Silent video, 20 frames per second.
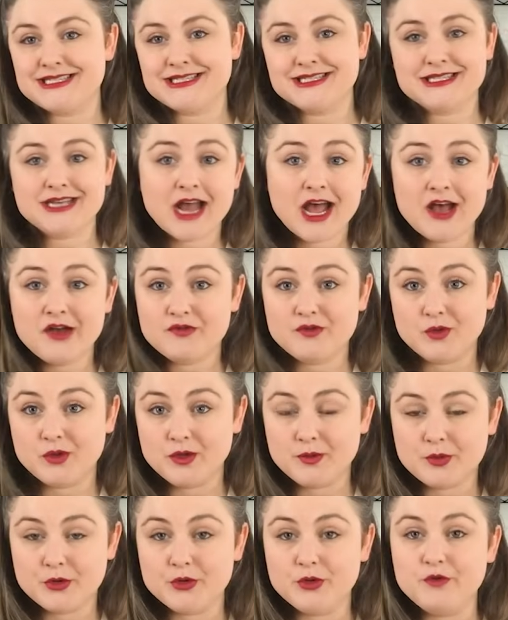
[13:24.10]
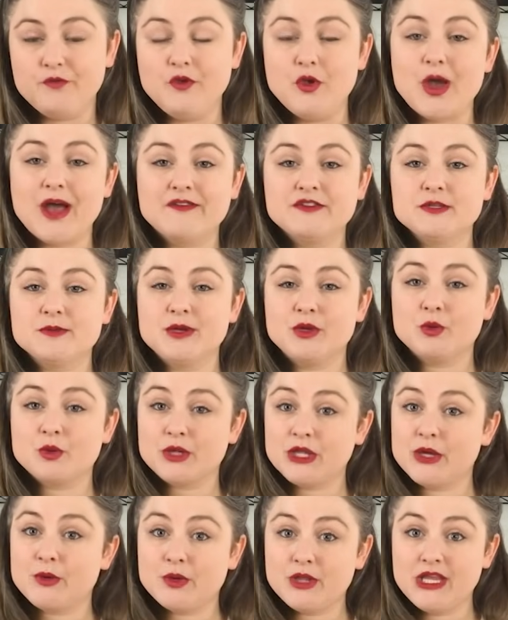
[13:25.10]
is not foolproof. You have to be
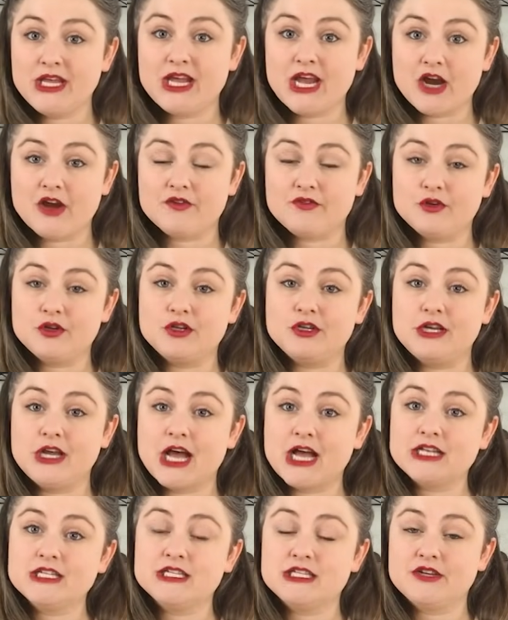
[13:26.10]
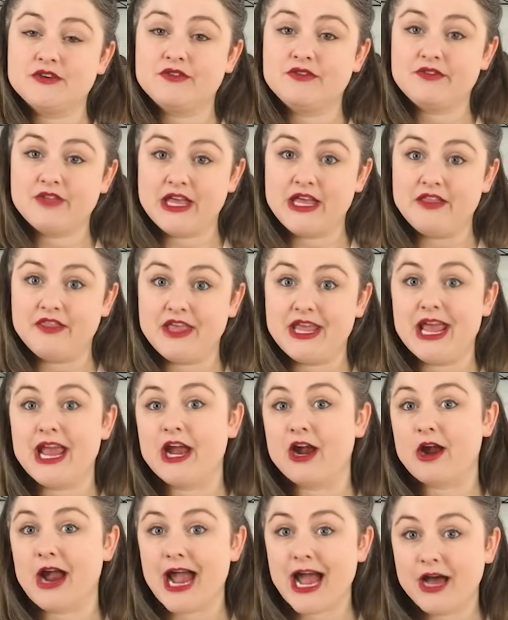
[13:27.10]
really careful not to deflate the
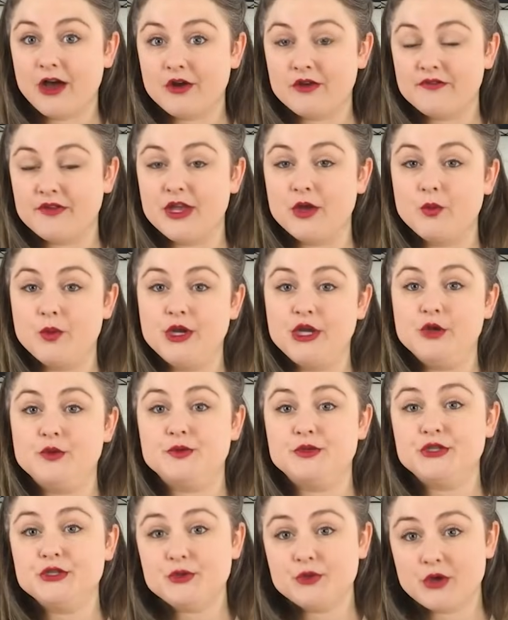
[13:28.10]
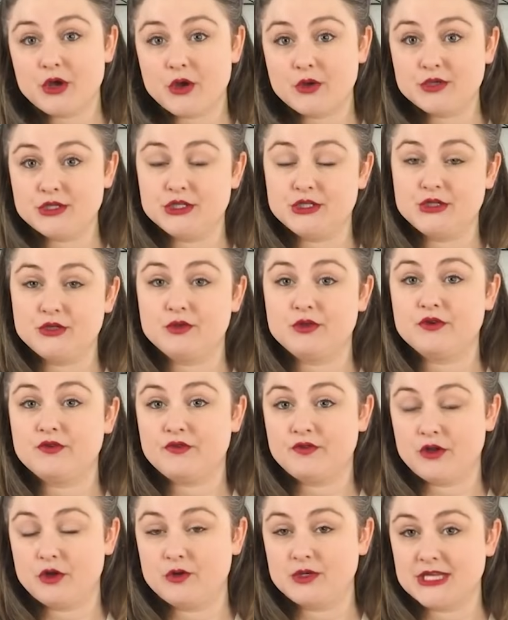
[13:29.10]
air out of it when you do go to do the
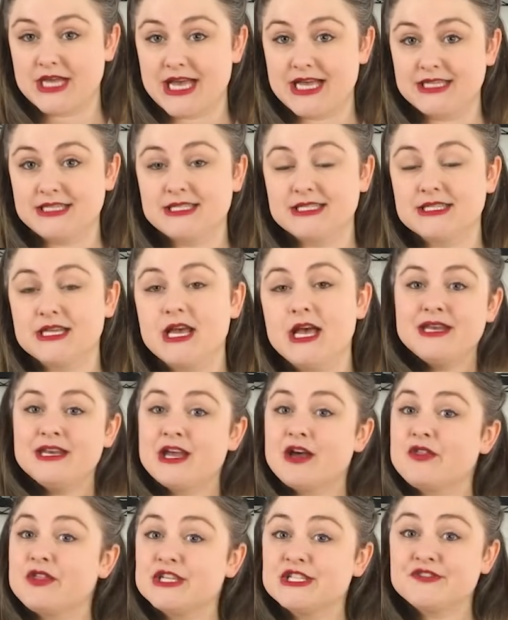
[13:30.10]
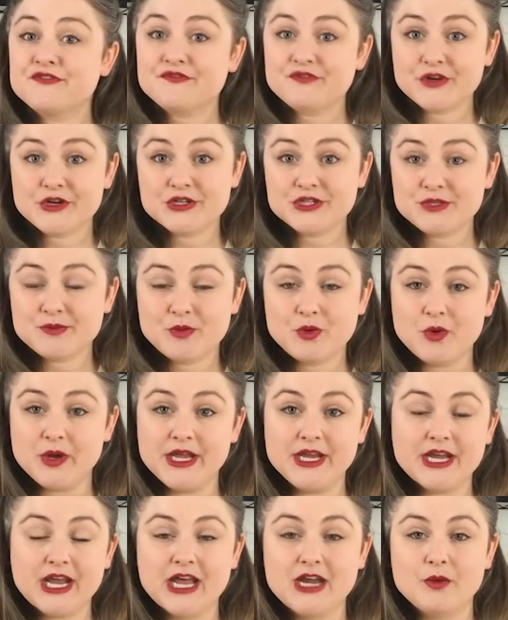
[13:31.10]
float test. Now this first
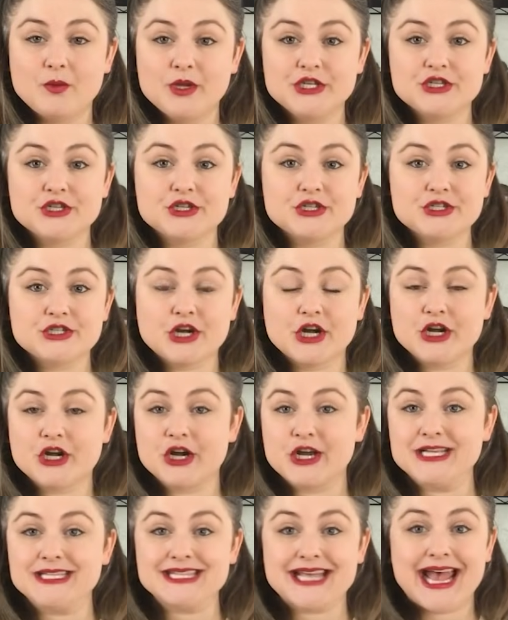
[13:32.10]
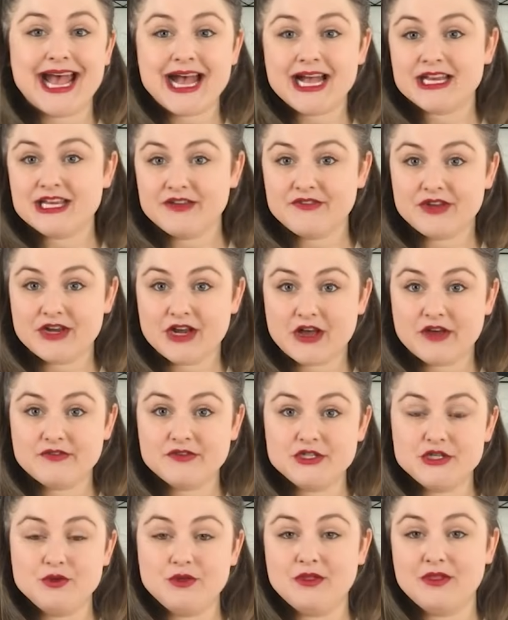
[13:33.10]
point at which your starter is active enough
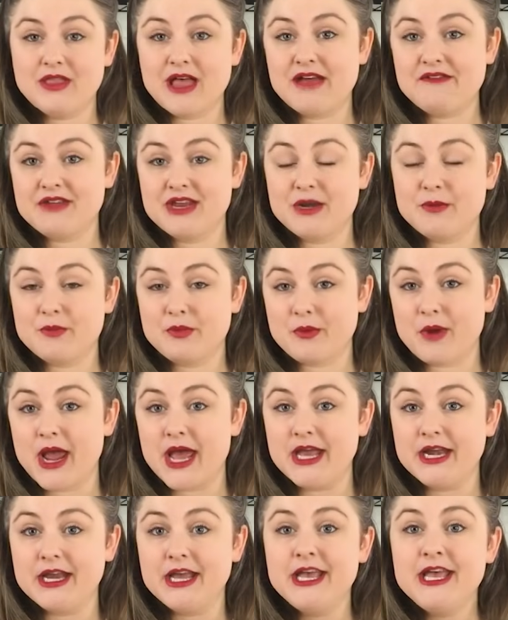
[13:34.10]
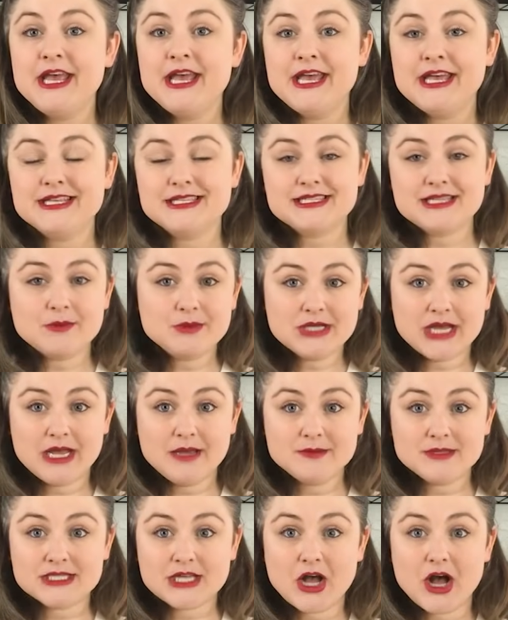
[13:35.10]
to leaven bread is
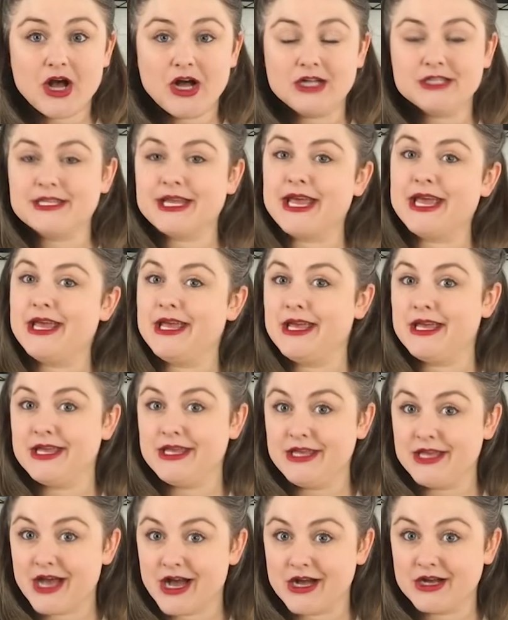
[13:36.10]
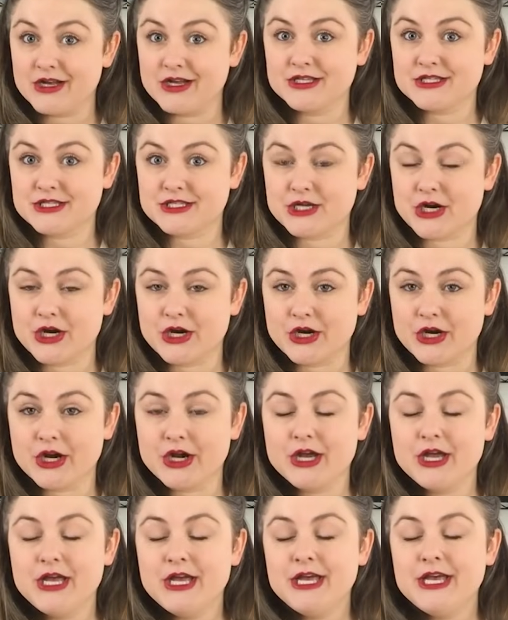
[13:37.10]
sometimes called a young starter.
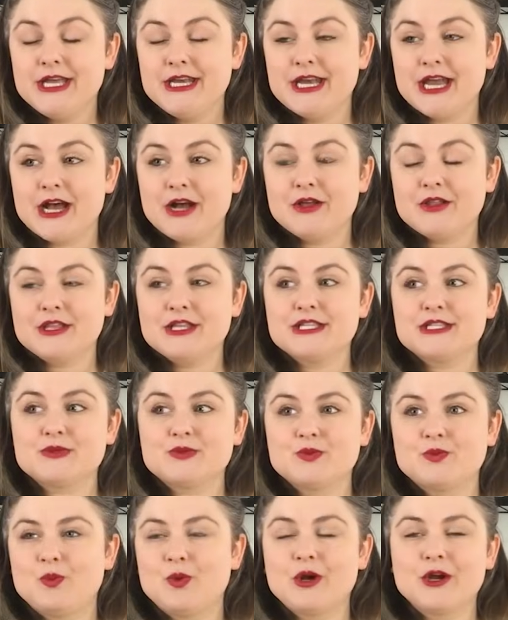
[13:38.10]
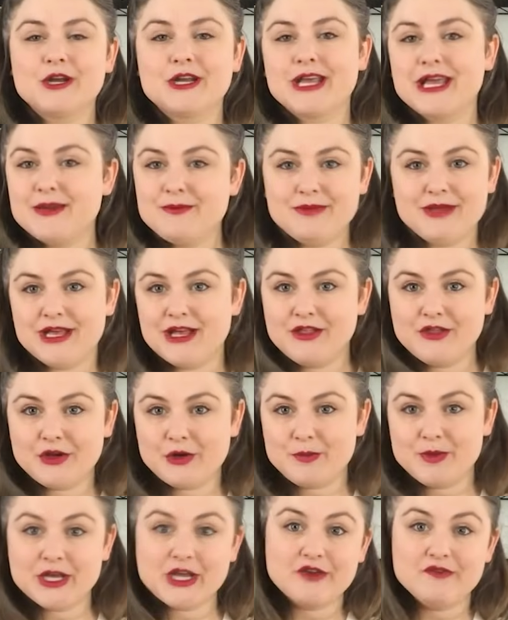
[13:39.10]
Now this word can be a little
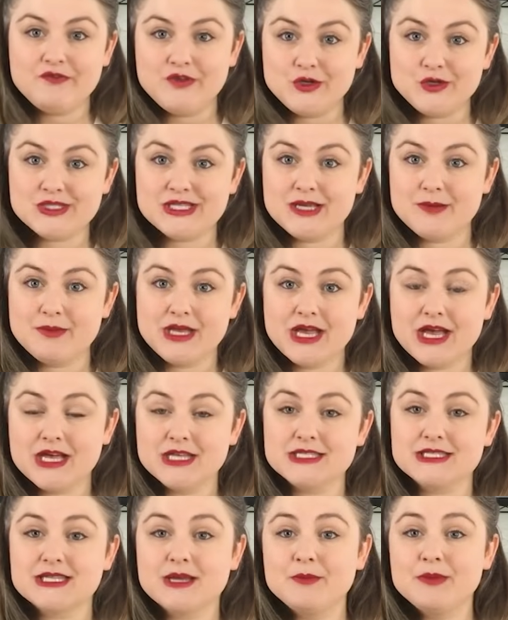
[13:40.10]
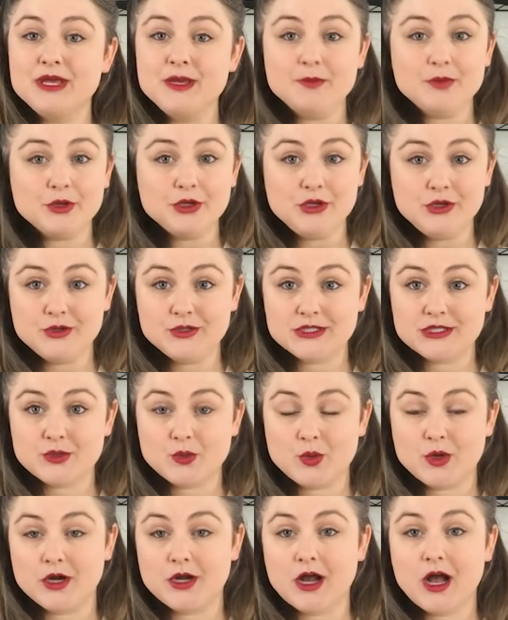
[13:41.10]
bit confusing because some people use the
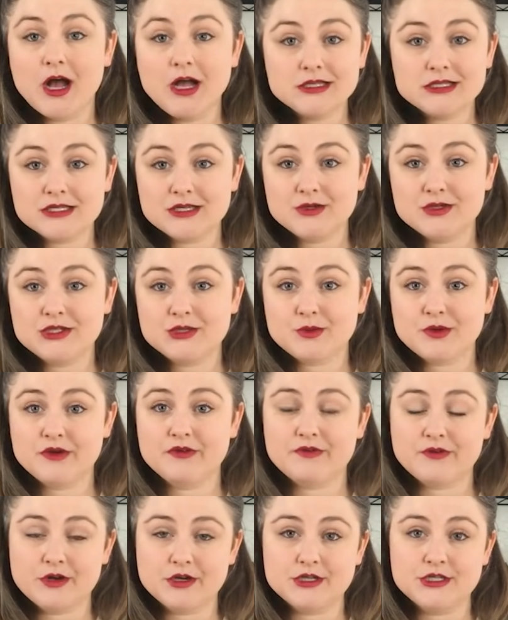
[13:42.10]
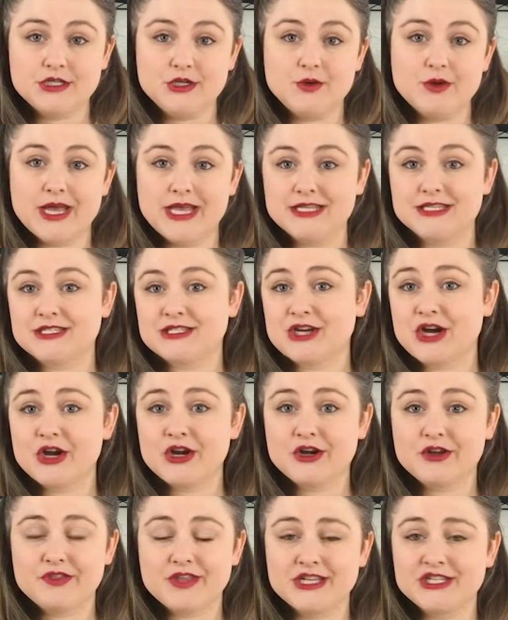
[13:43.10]
word also to refer to a
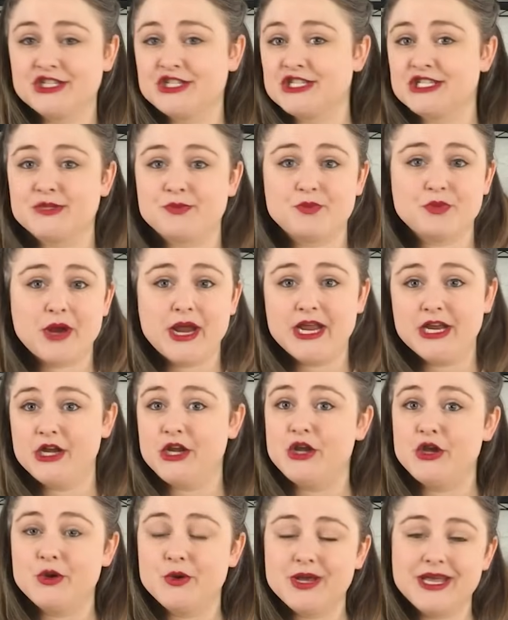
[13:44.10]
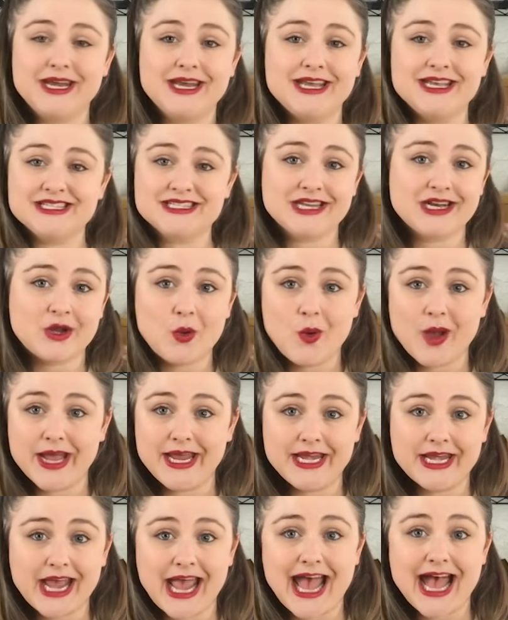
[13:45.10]
starter that's just brand new and isn't
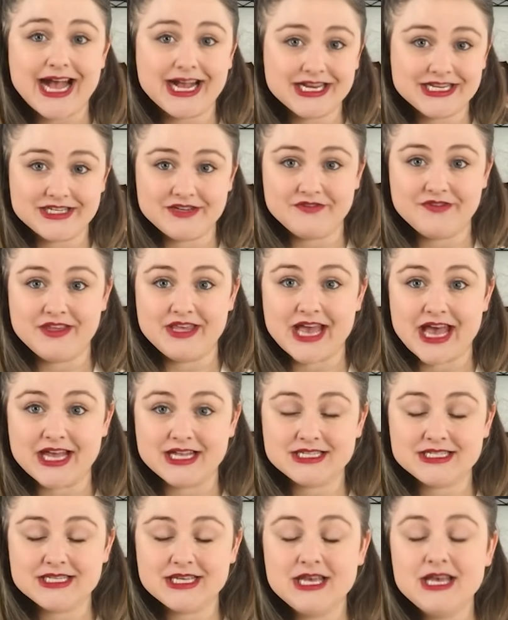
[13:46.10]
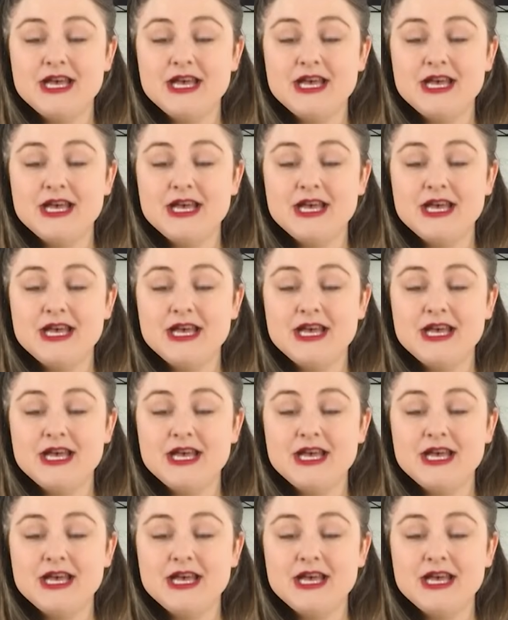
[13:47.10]
quite active yet.